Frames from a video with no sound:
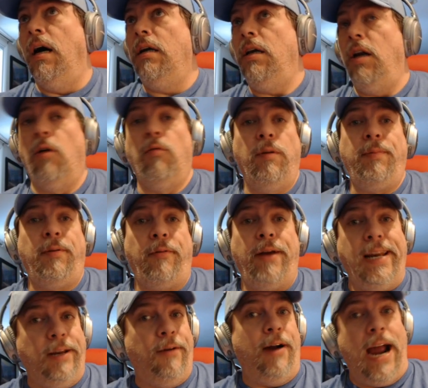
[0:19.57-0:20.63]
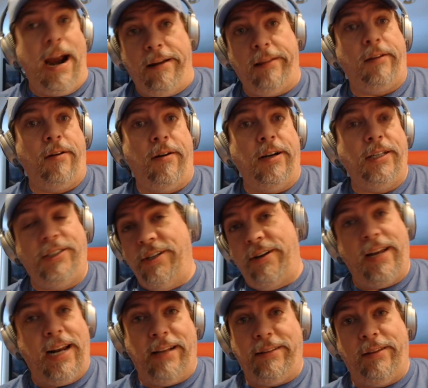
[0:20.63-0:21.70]
rip the radio out of the car and
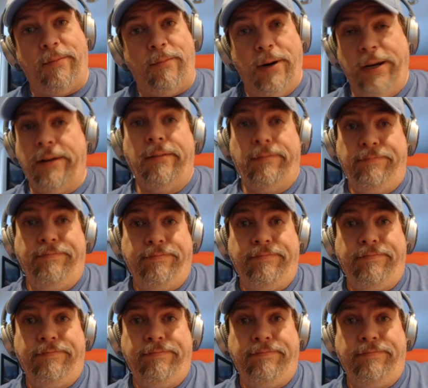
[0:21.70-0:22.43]
chuck it out the window.